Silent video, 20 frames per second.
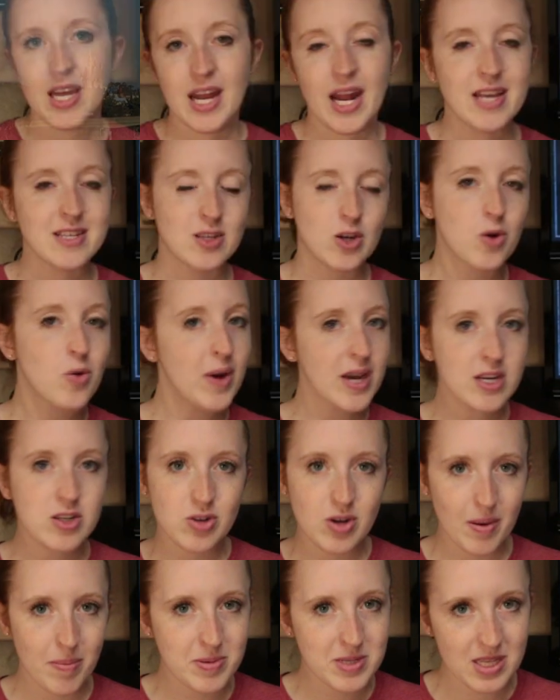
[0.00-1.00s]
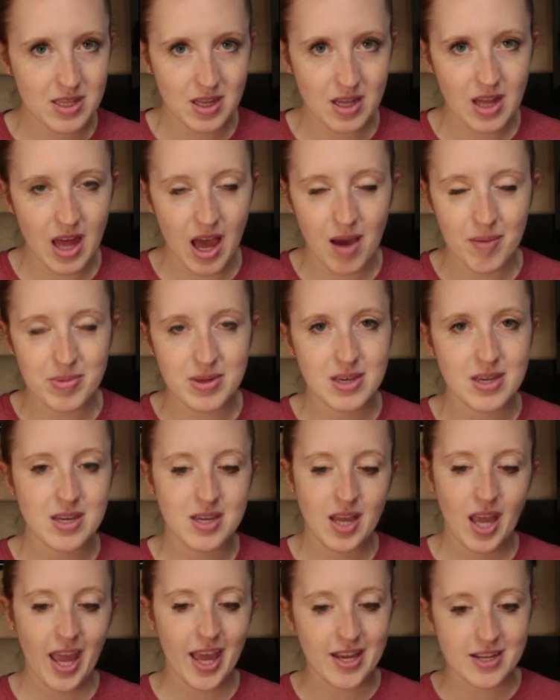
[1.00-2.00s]
It has a quick trip to the
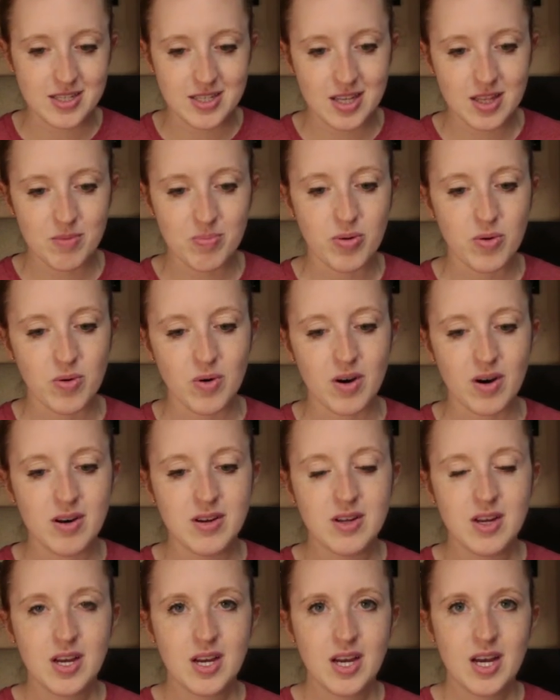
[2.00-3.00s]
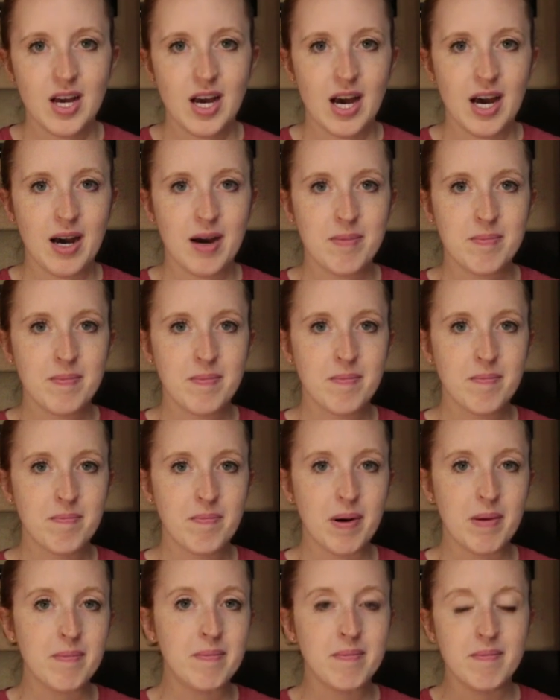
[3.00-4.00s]
lobby and to the pool. Um,
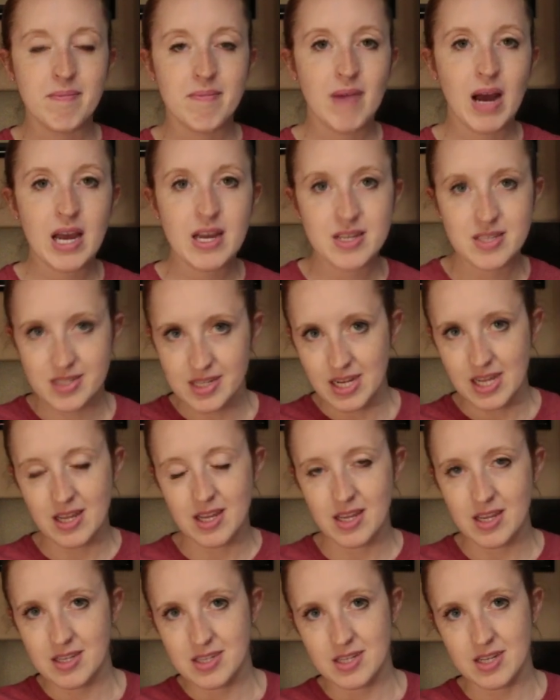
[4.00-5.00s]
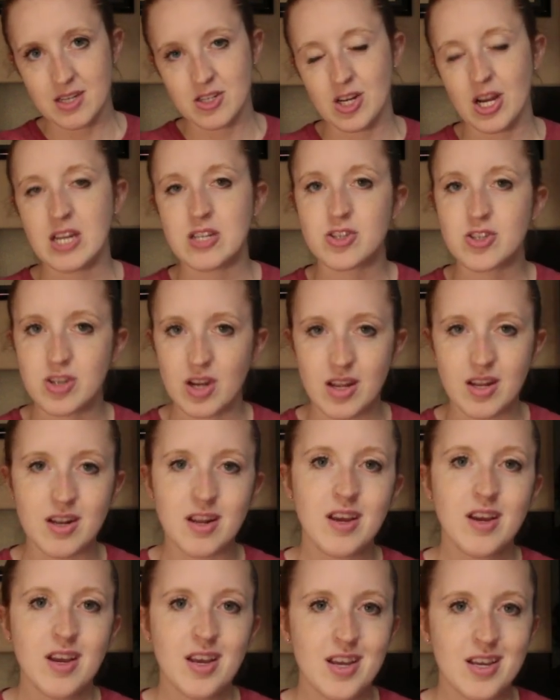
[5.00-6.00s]
but my sneaky
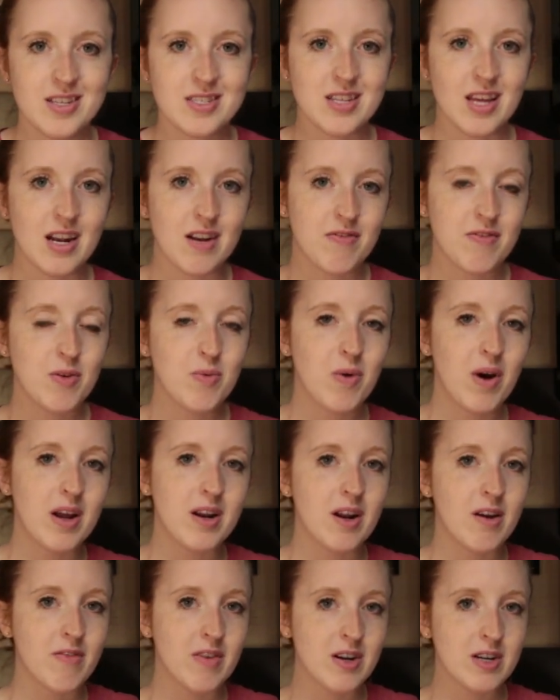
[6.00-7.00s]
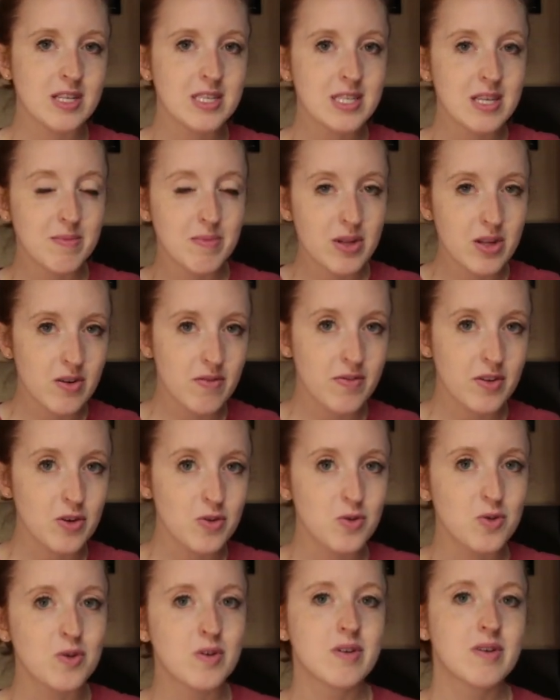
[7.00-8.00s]
suggestion is that if you want a very similar
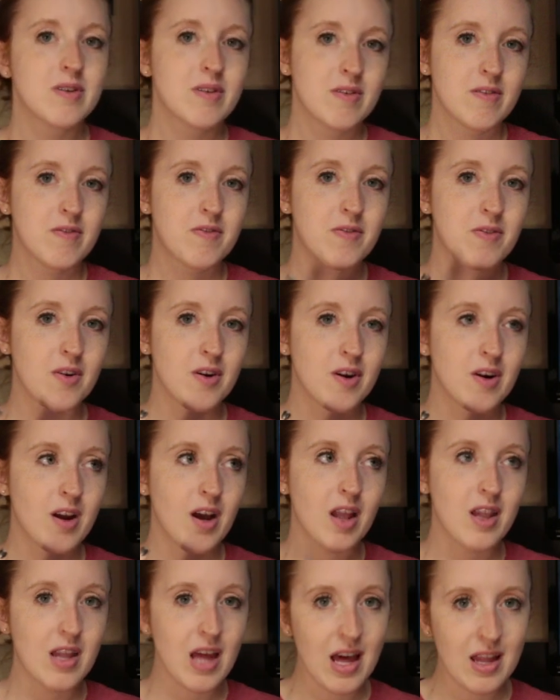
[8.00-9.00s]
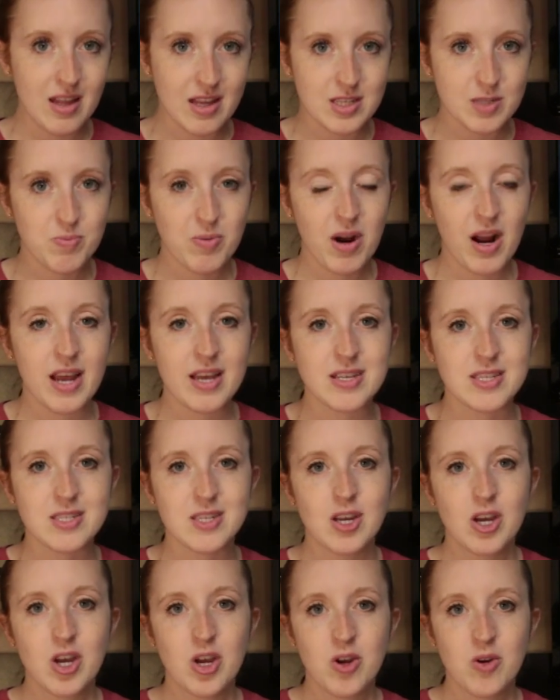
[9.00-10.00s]
view for a lot less
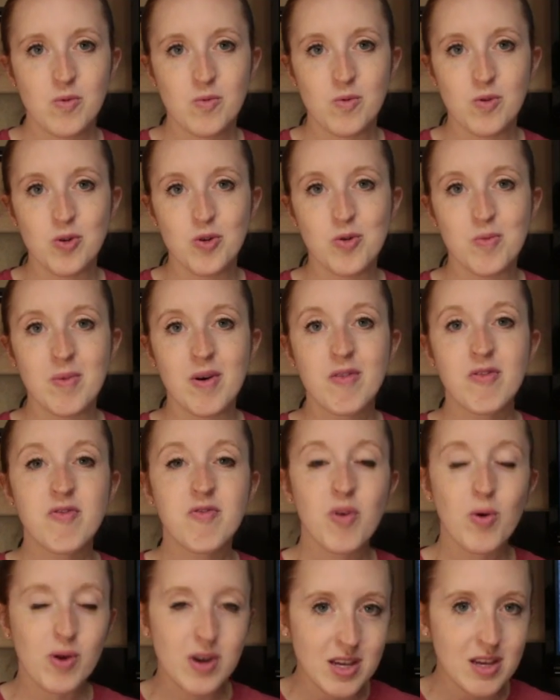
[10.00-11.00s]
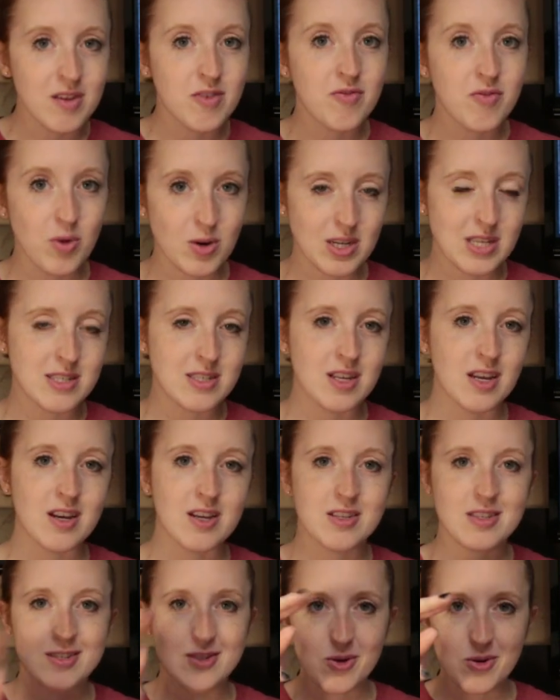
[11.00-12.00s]
price, room
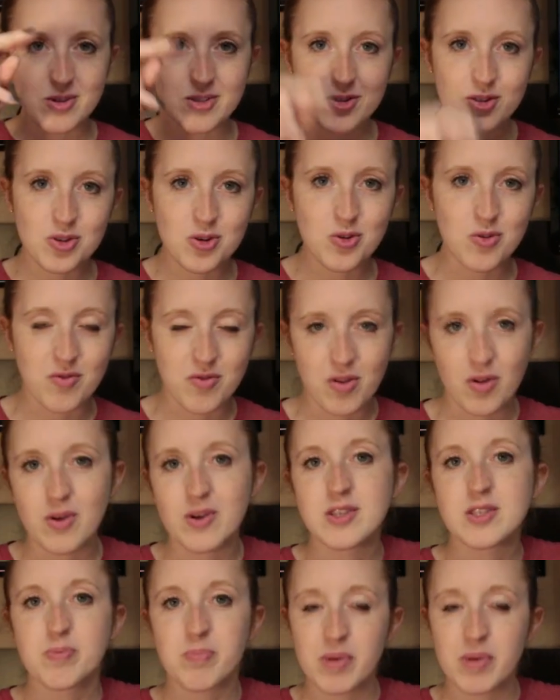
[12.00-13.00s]
4046, so it's two floors